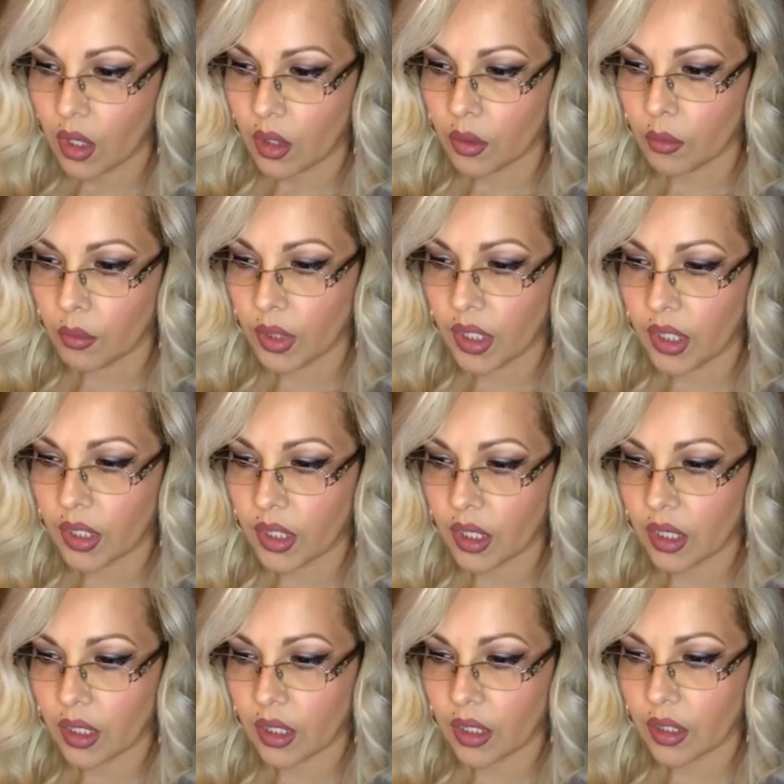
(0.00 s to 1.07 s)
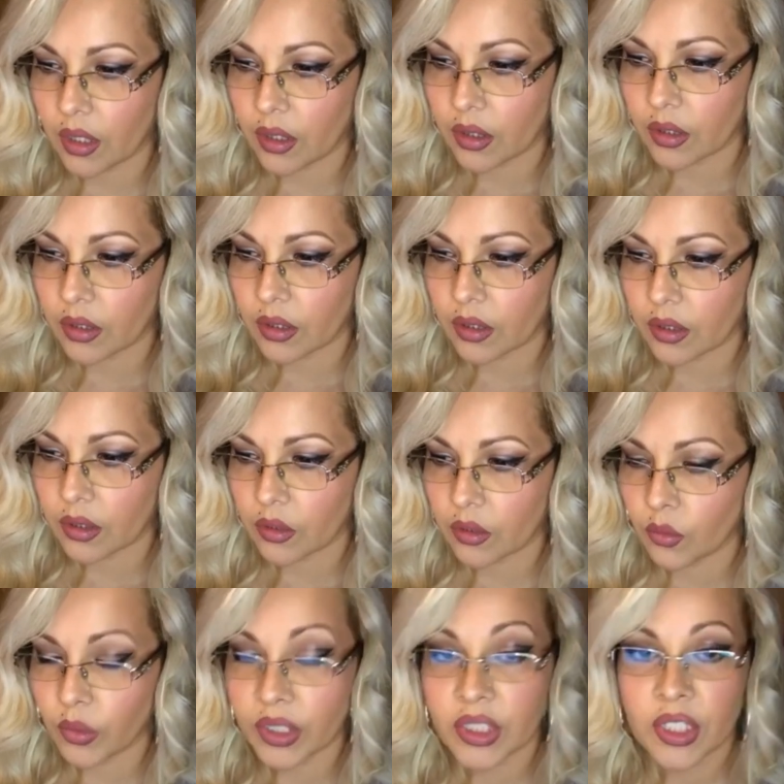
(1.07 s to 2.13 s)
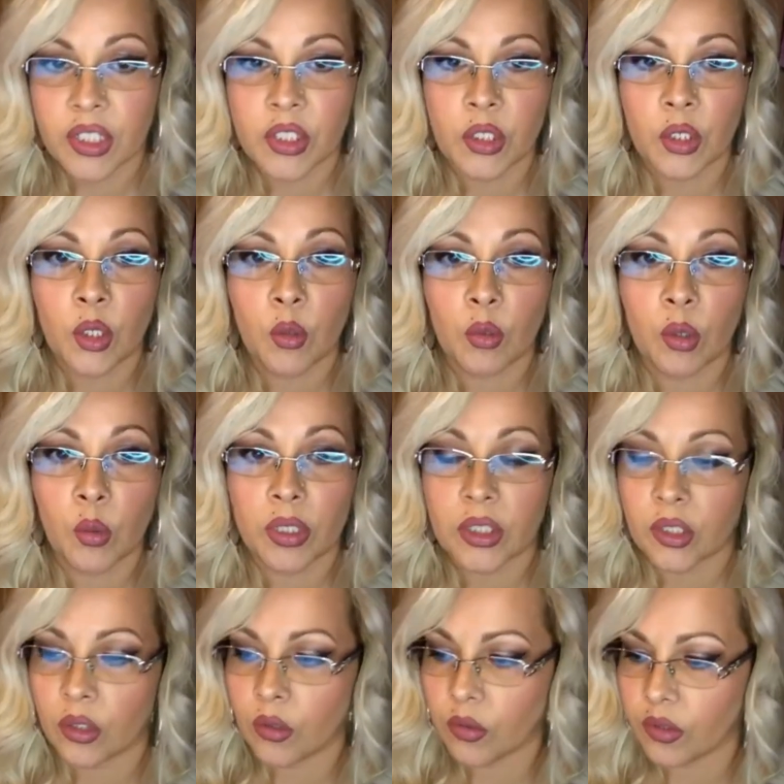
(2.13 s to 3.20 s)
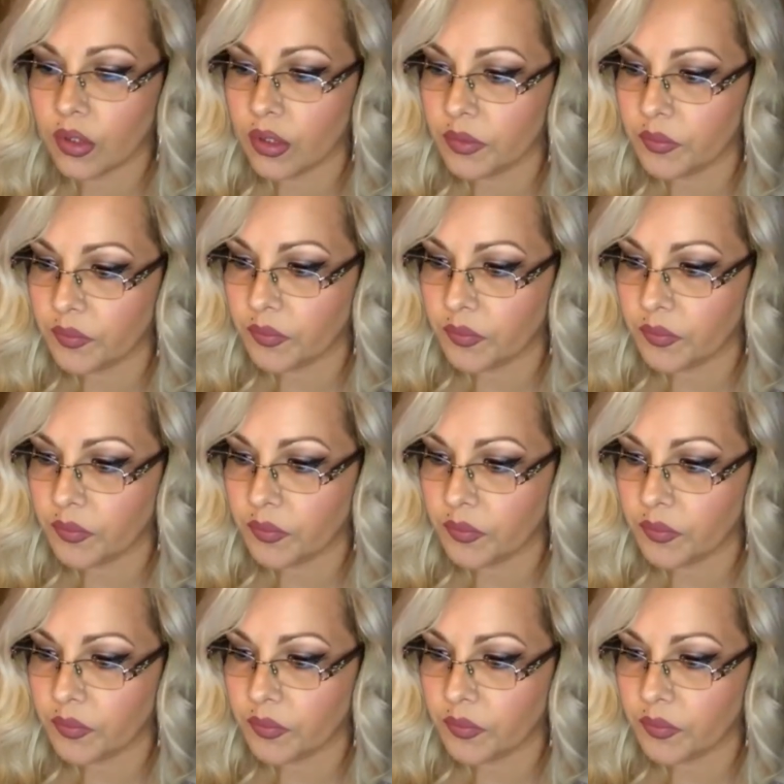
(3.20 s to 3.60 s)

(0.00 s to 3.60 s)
We just know we're old, especially the public.